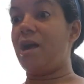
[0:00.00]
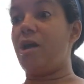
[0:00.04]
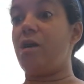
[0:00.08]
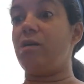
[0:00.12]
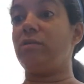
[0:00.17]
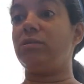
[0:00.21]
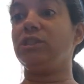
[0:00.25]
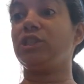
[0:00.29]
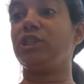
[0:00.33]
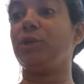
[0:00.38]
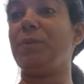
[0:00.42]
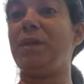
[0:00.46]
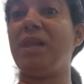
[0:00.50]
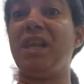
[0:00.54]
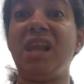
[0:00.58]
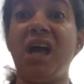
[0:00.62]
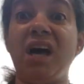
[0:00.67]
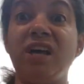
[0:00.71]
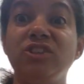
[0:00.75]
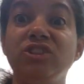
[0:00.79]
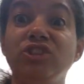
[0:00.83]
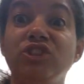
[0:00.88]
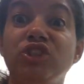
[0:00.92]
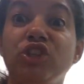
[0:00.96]
It could be
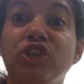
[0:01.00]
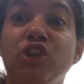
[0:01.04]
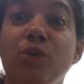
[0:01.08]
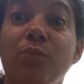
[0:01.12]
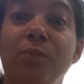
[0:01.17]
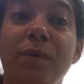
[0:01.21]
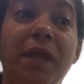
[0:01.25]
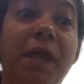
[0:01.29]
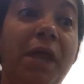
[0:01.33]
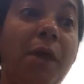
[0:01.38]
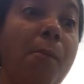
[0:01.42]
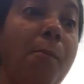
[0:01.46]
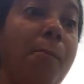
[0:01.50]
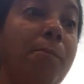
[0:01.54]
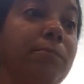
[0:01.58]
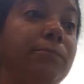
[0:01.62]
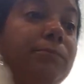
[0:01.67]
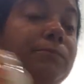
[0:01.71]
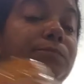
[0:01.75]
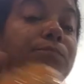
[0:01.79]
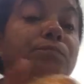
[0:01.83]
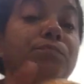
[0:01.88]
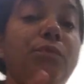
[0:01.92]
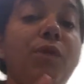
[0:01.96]
lunch, it could be
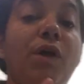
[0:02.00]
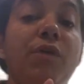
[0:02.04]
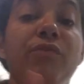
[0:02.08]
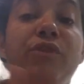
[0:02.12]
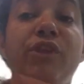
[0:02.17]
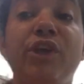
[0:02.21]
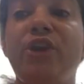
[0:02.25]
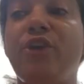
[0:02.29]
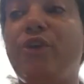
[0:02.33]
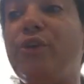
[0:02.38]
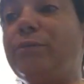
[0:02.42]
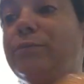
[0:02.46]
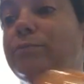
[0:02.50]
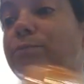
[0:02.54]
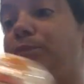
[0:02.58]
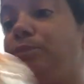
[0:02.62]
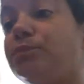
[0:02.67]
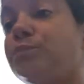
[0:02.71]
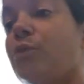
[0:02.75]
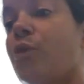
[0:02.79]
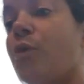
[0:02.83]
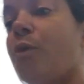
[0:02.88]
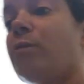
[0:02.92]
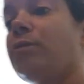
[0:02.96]
dinner,
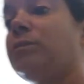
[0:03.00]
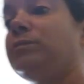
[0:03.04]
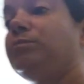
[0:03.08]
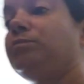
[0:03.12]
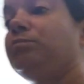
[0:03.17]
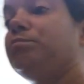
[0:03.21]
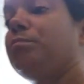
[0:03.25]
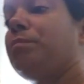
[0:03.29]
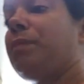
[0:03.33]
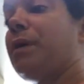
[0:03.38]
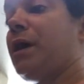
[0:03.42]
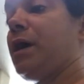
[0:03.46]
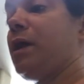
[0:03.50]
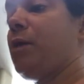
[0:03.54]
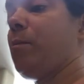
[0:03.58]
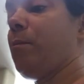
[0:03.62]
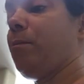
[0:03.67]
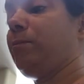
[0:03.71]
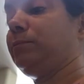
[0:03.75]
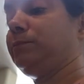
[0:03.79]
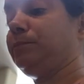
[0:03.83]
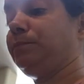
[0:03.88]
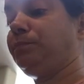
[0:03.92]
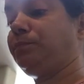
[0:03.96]
but
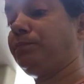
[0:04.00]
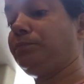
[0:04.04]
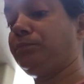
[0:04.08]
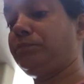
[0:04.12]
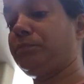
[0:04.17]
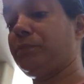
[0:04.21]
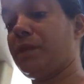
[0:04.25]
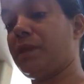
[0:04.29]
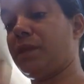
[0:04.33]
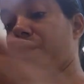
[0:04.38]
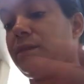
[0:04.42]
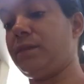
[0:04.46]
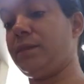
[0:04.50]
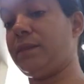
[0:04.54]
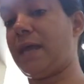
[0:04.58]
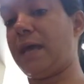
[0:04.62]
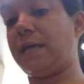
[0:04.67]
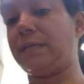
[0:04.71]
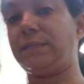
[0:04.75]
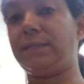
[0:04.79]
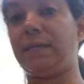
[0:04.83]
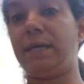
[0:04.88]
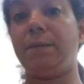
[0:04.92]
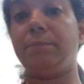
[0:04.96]

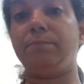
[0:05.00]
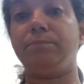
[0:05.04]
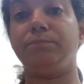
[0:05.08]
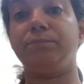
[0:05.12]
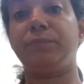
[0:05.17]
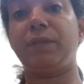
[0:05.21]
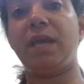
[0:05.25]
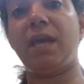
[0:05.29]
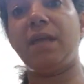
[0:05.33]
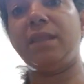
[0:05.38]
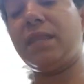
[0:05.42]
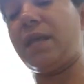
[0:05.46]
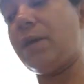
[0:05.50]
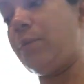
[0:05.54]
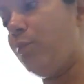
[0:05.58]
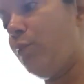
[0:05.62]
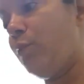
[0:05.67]
that's it. And then